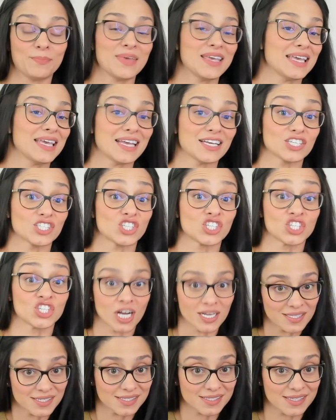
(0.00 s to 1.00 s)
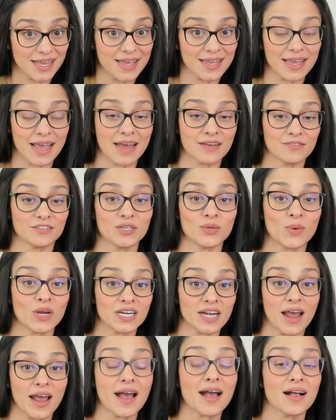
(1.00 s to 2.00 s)
being just like
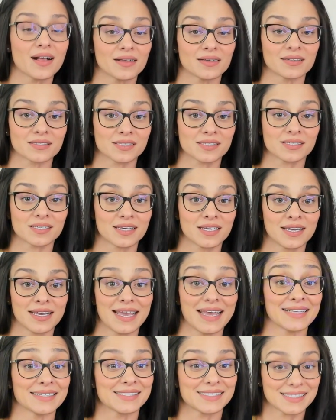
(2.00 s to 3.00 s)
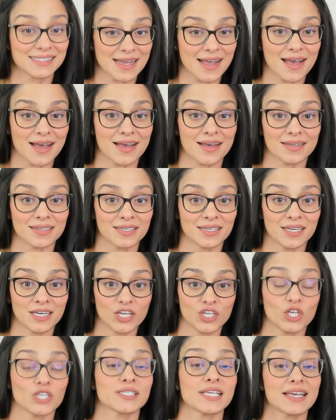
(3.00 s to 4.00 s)
everyone else. Instead,
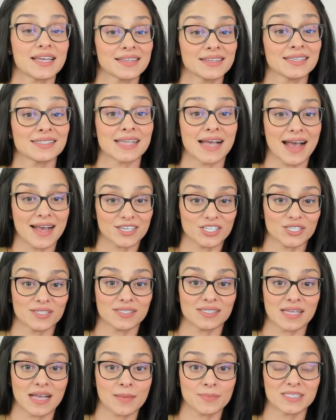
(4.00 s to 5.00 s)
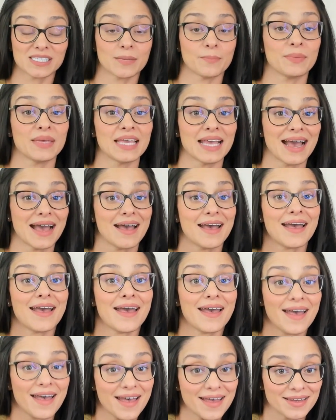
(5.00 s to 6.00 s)
you're taking these action steps to be
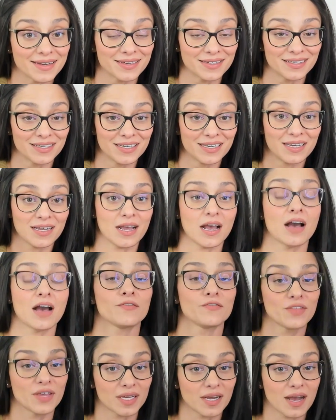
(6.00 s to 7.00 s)
ahead of the